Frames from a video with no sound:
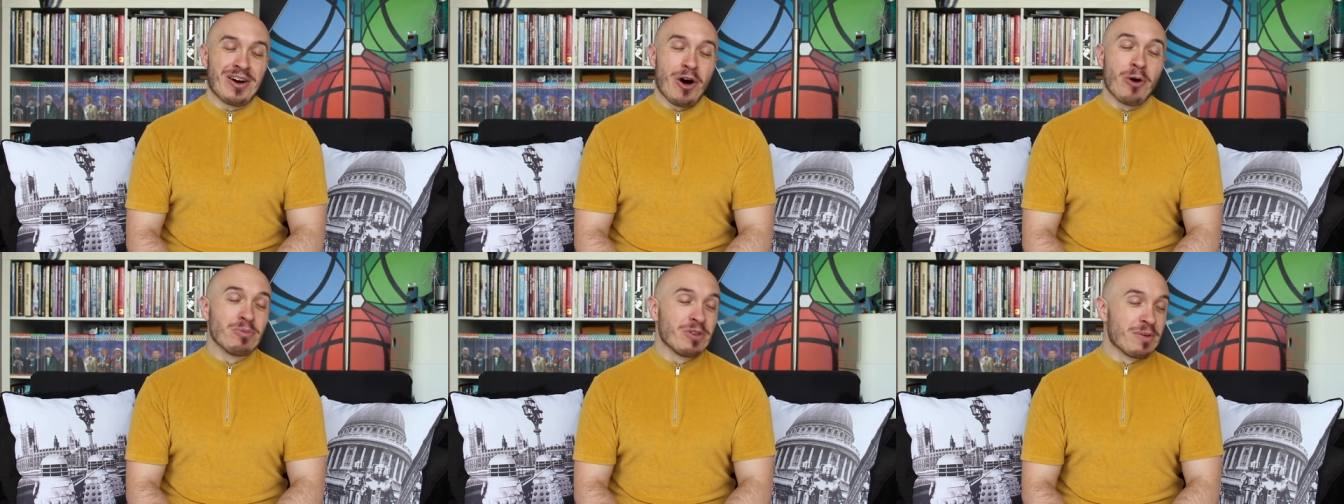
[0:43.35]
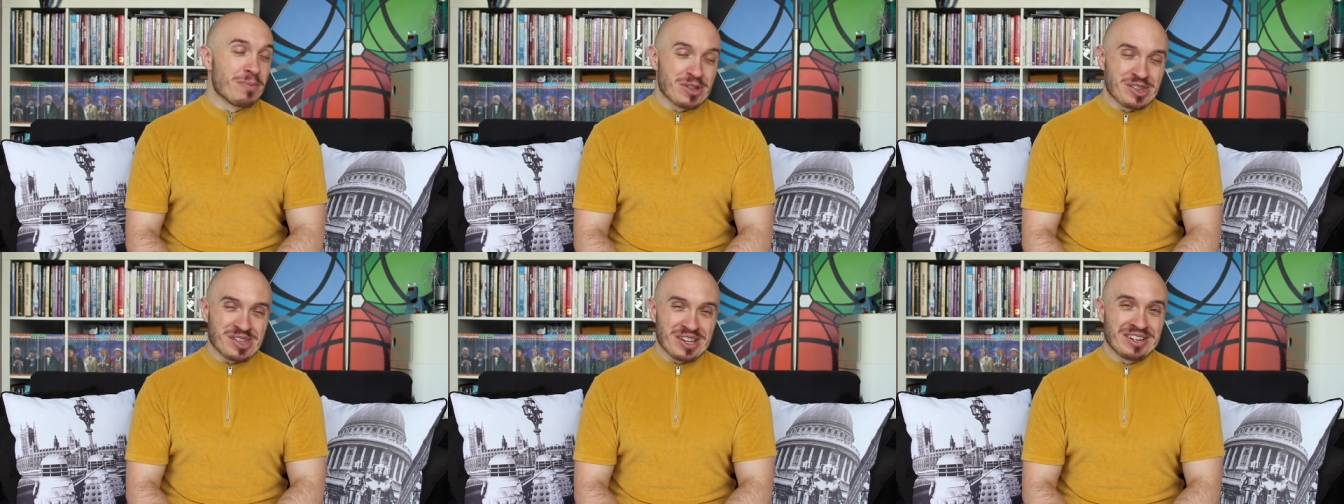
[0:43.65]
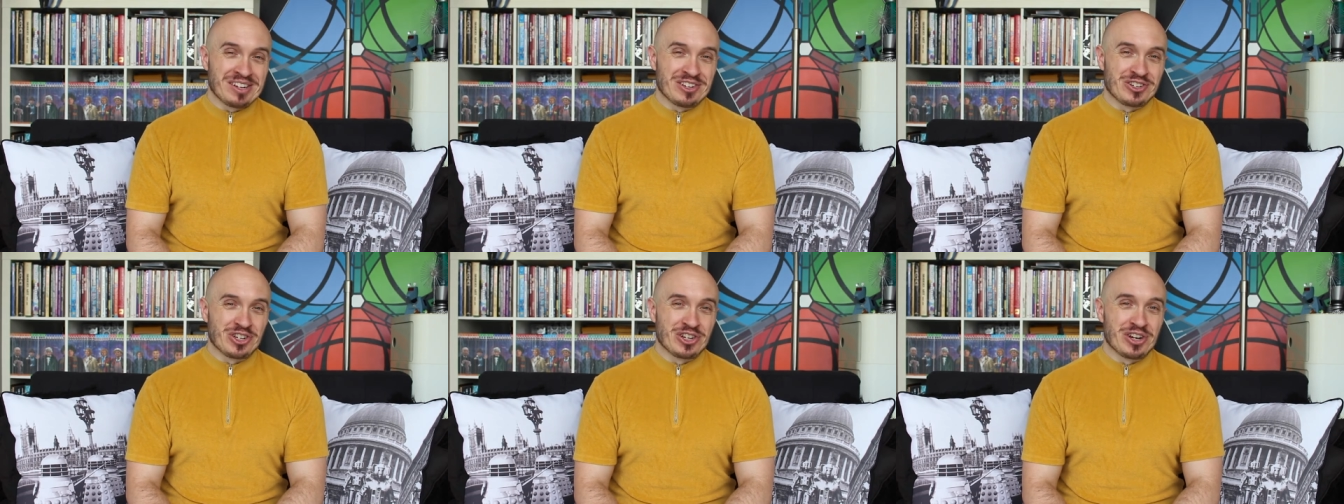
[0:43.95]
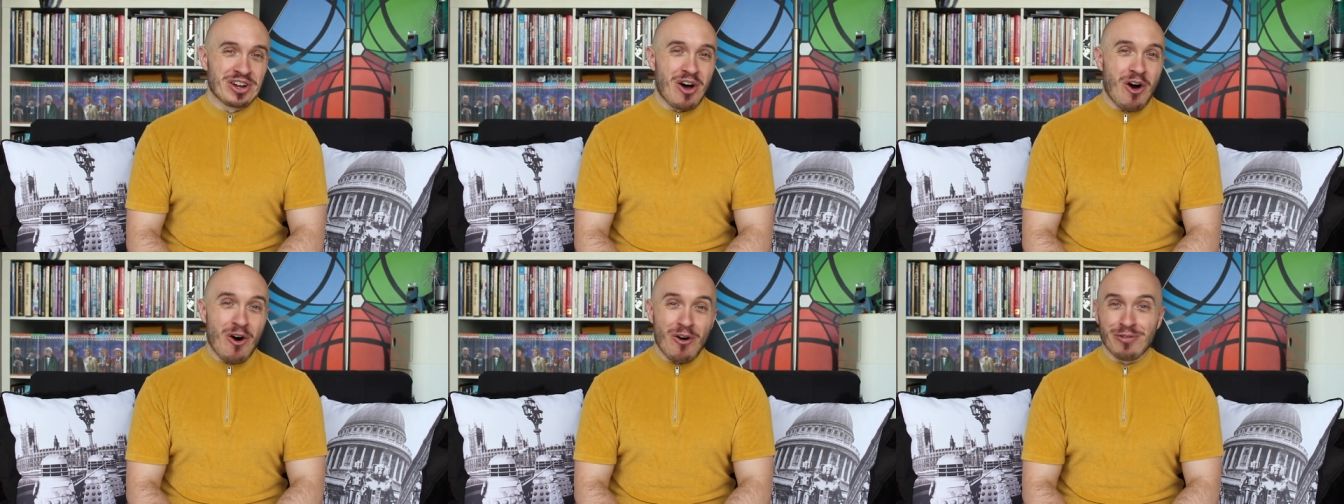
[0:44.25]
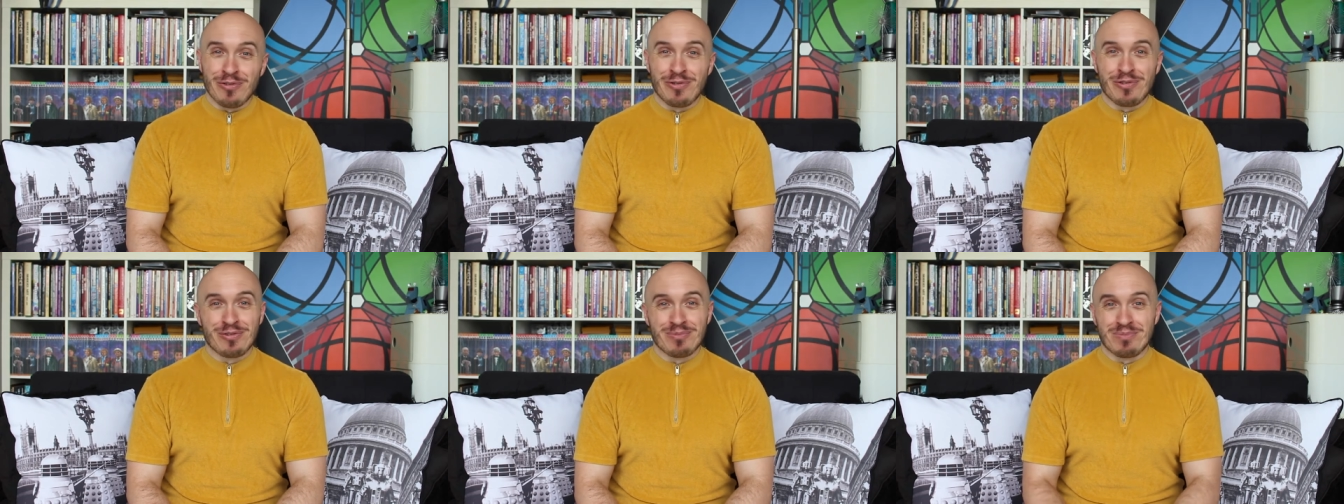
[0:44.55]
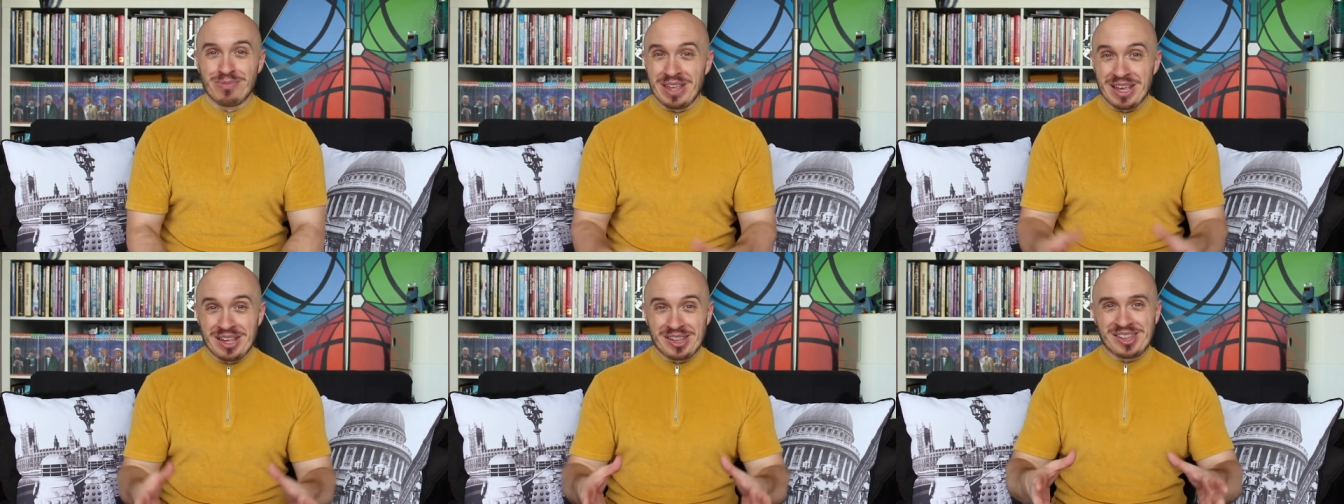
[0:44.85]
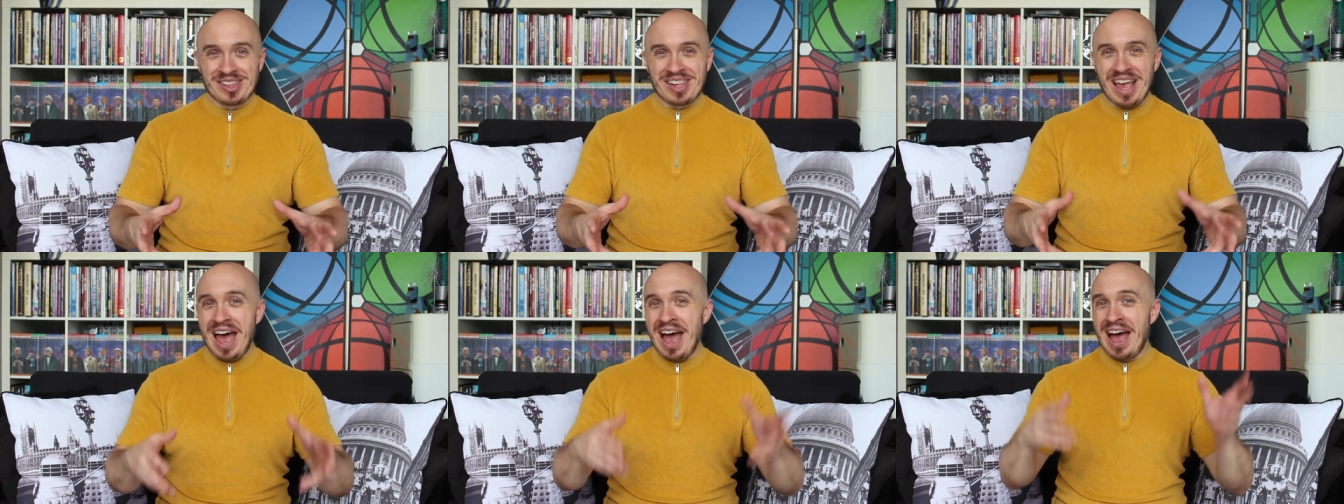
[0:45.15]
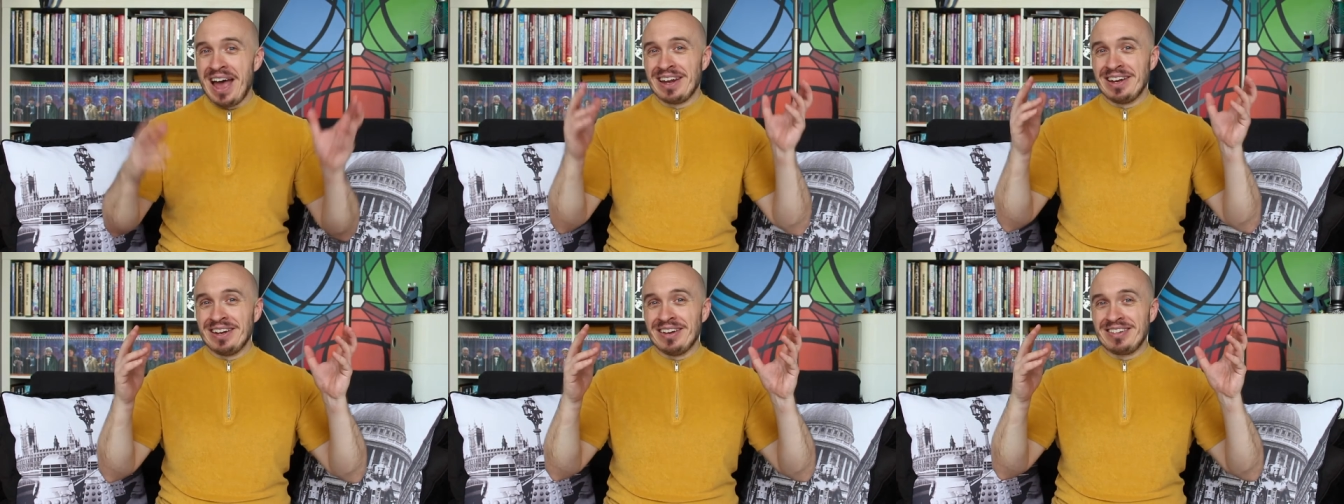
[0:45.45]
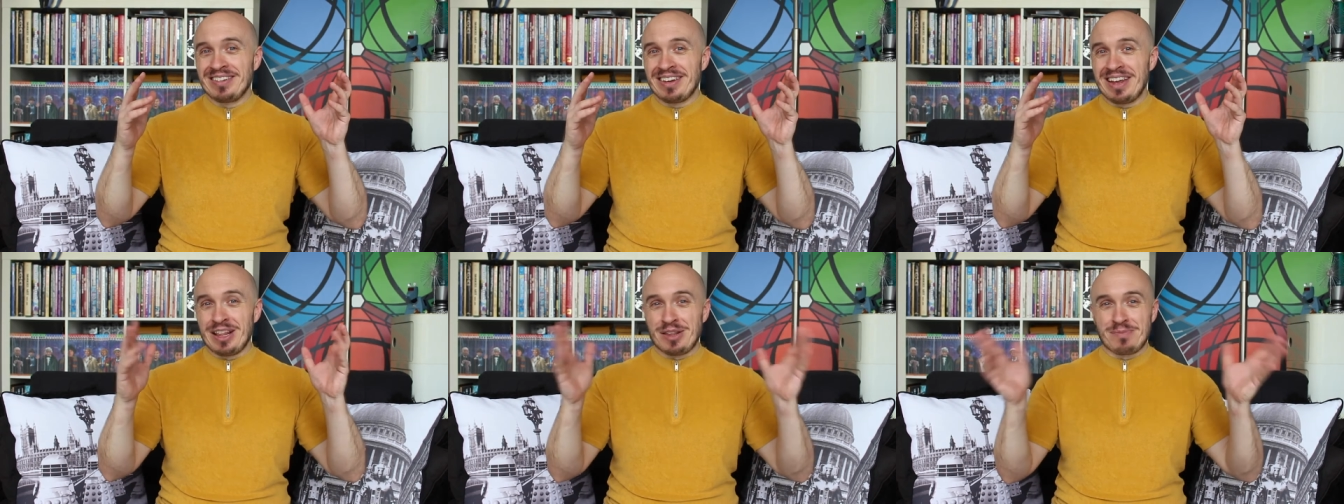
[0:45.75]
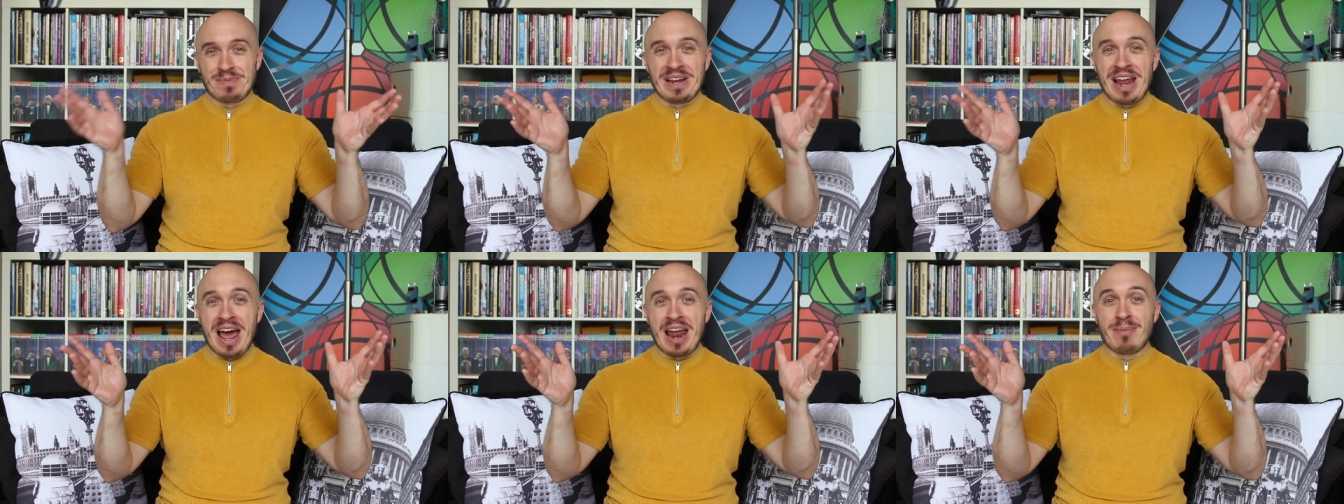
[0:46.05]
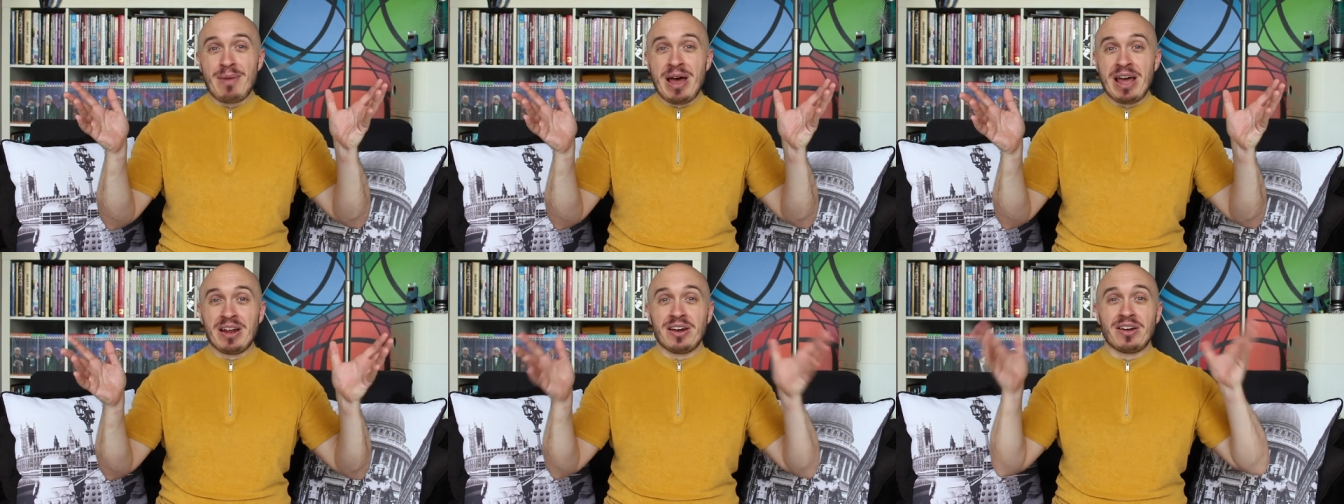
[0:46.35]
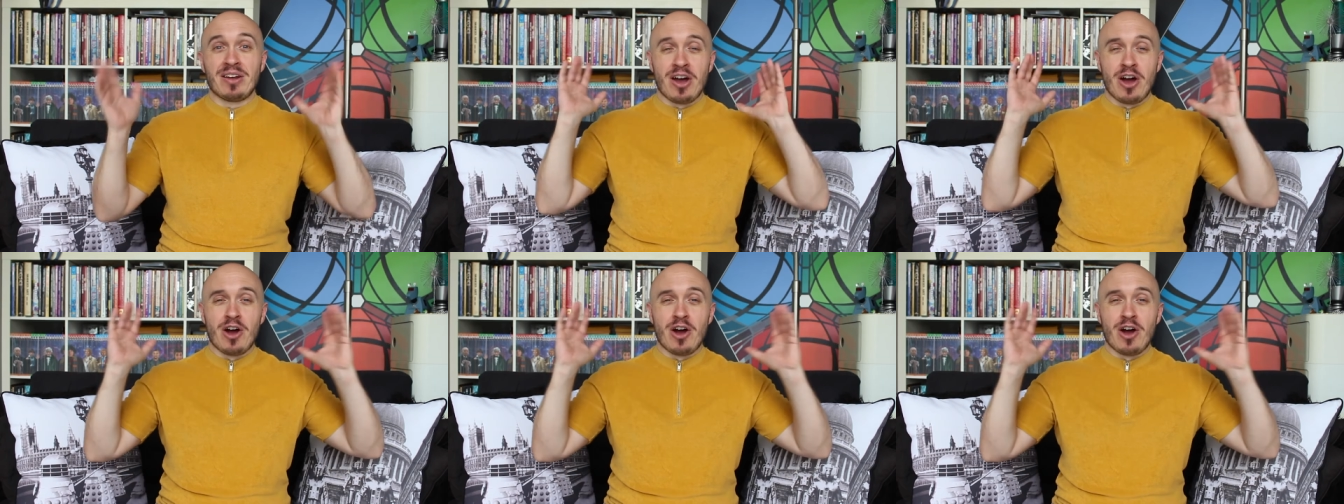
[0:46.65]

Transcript: omnibus edition of this and it's been animated,